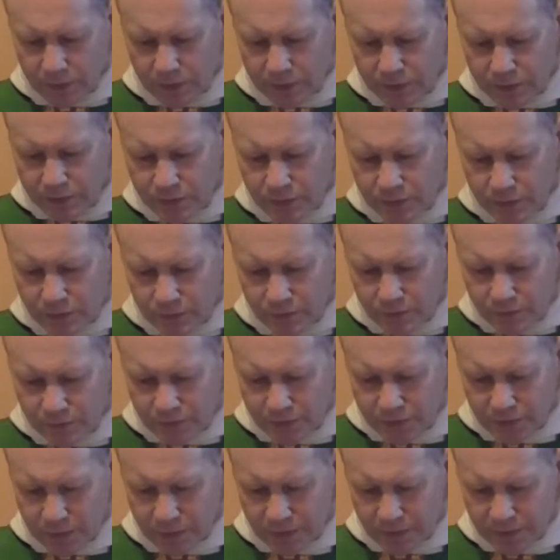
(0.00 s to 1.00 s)

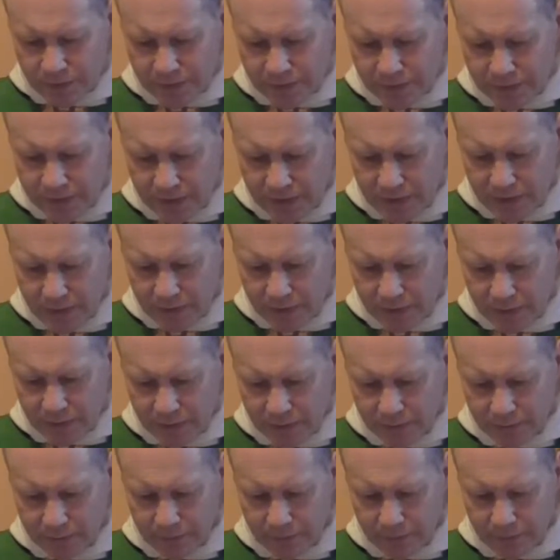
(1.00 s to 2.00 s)
storms on the sea
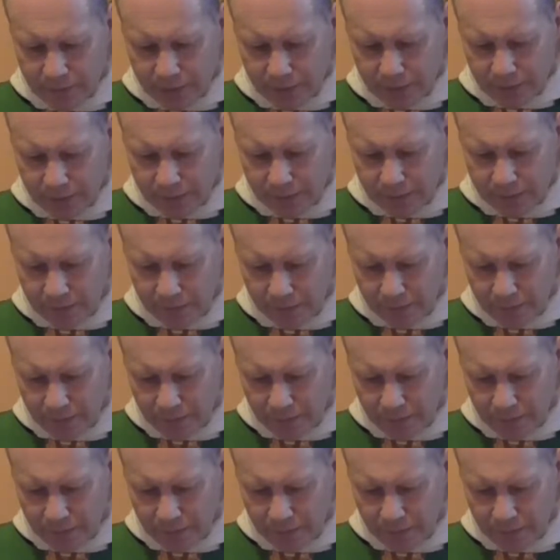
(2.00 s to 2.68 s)
and the like.